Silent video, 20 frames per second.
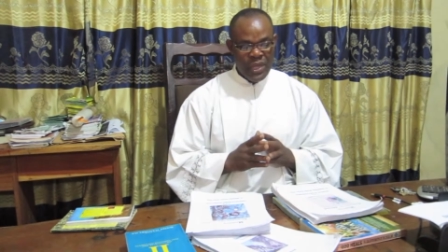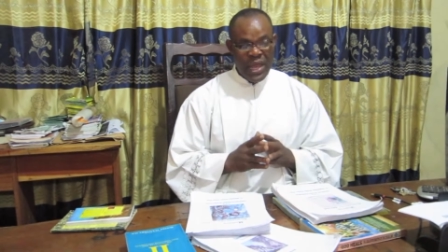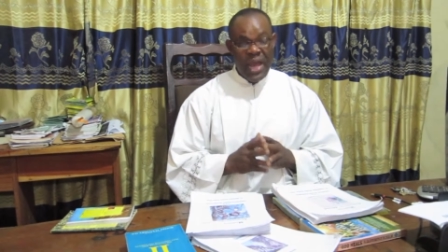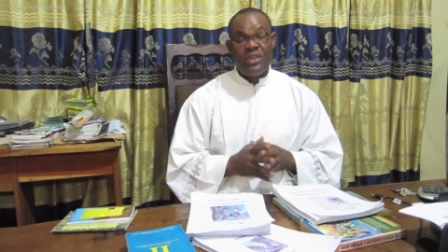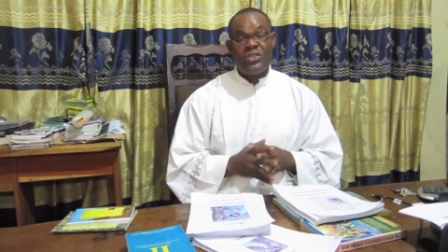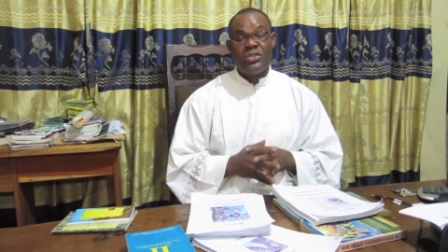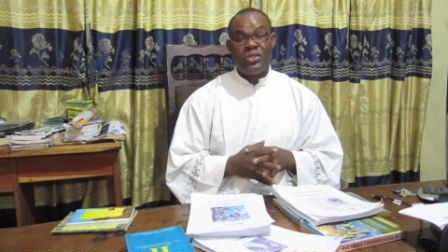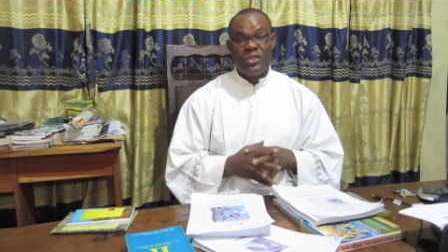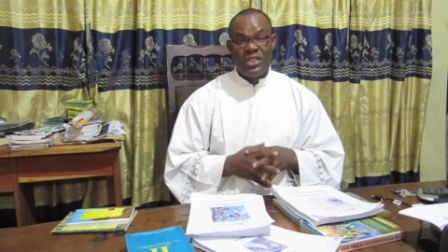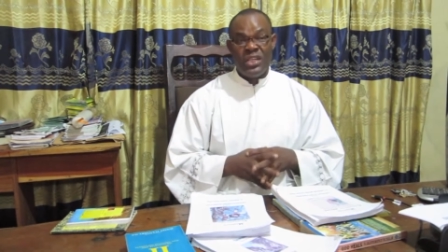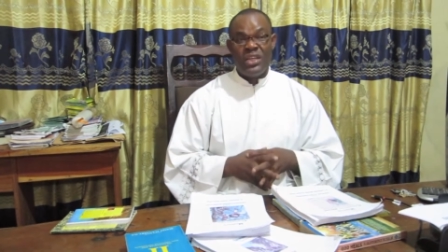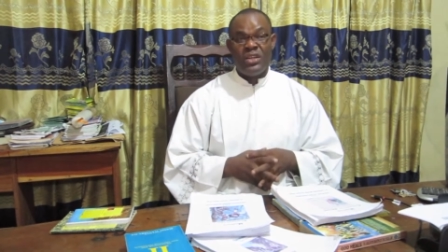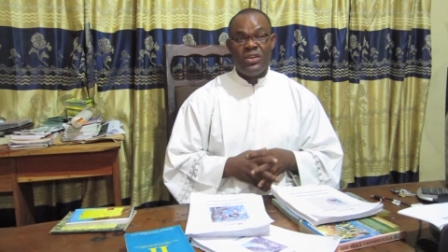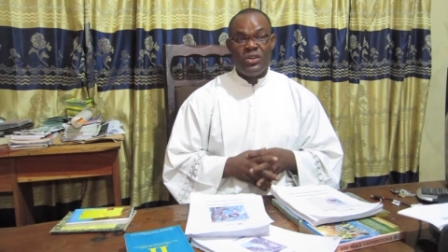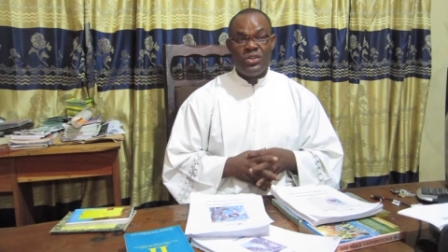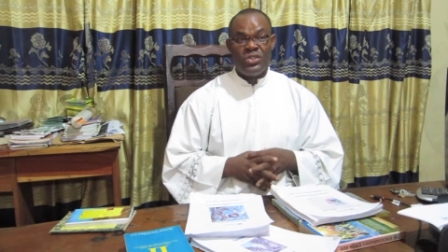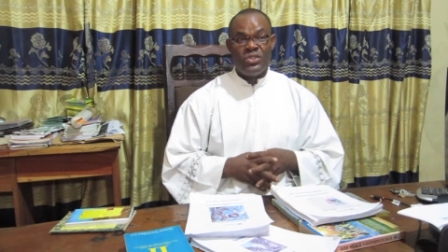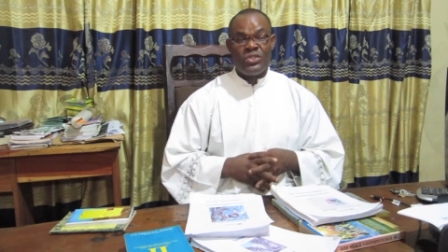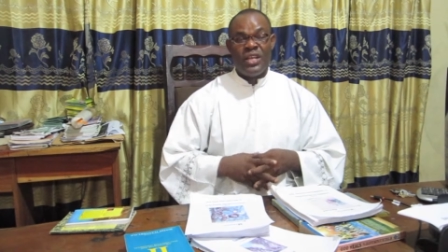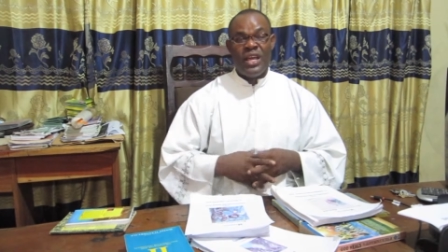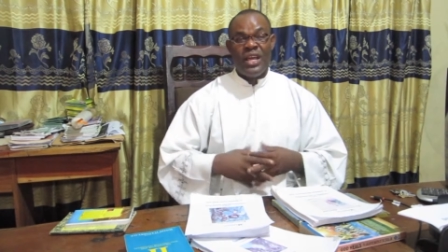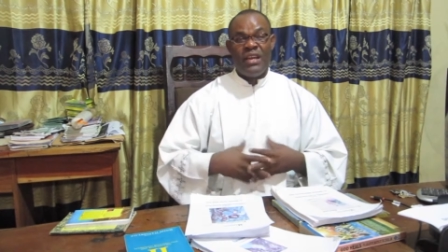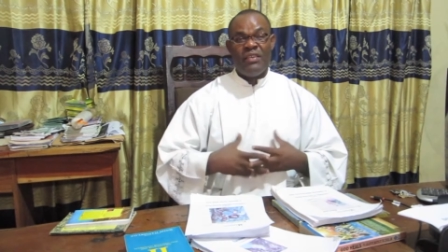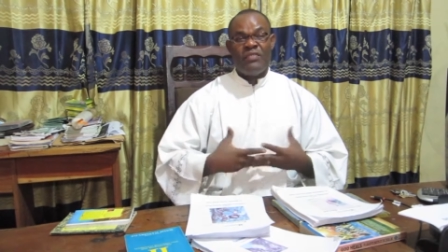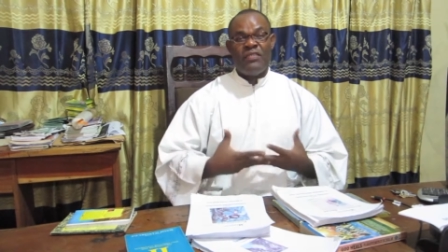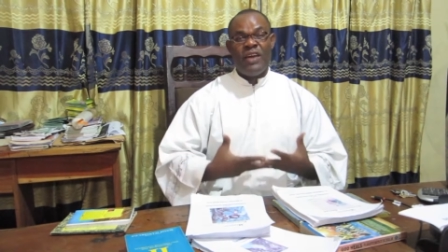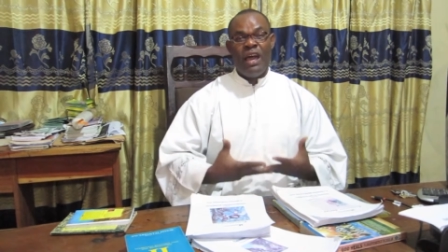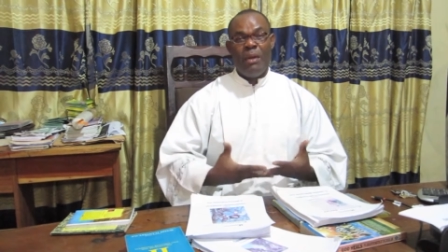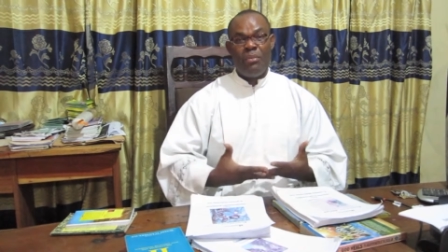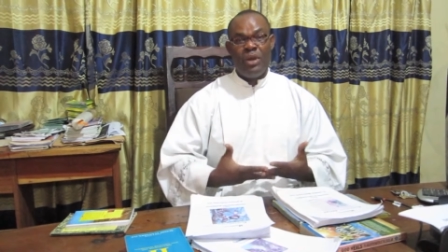i also think also that
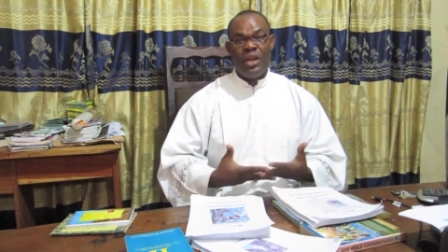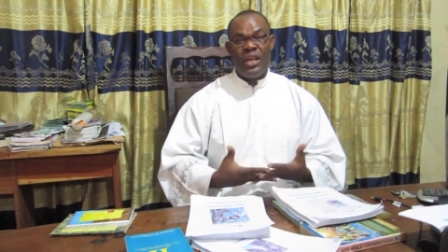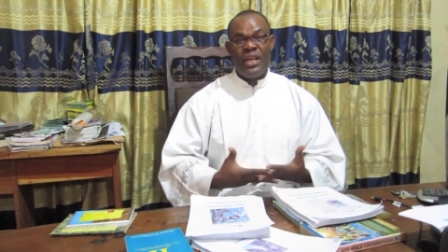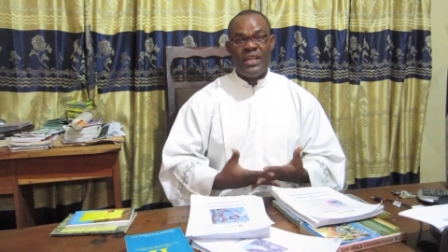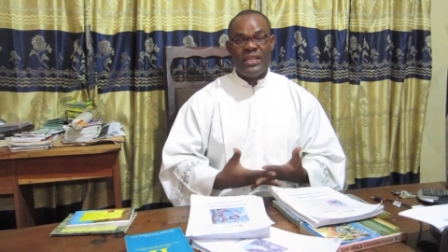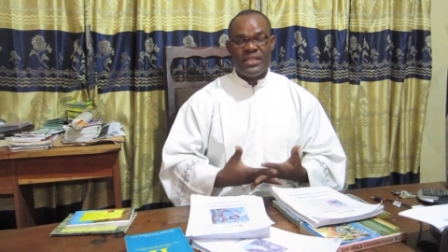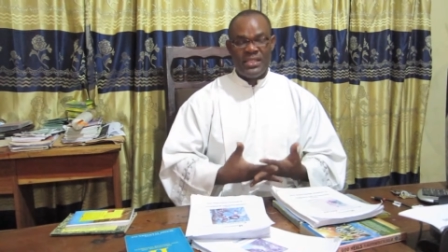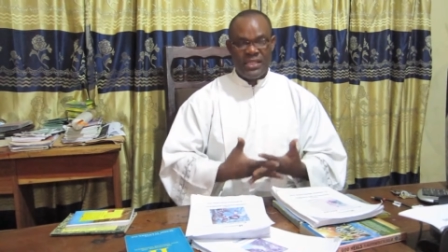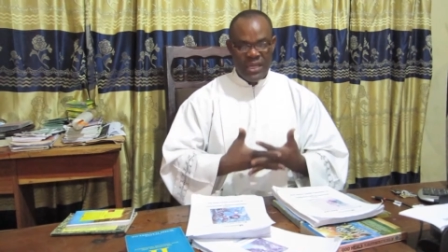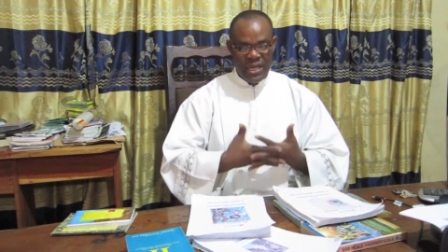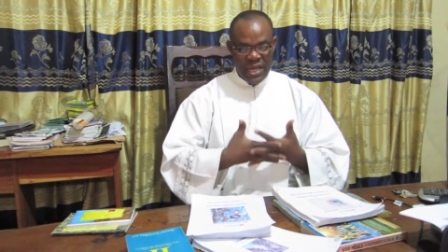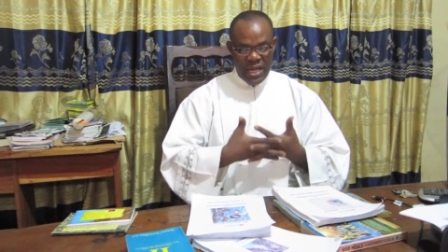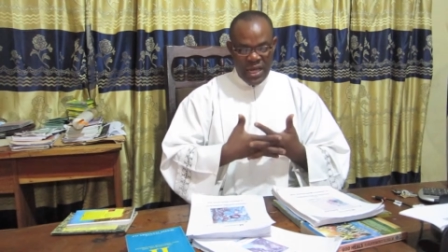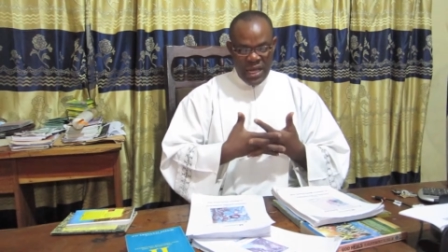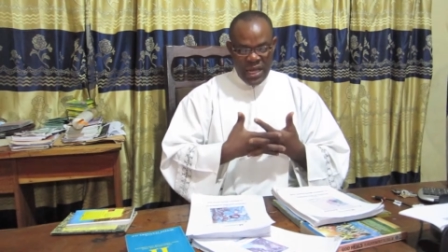the family is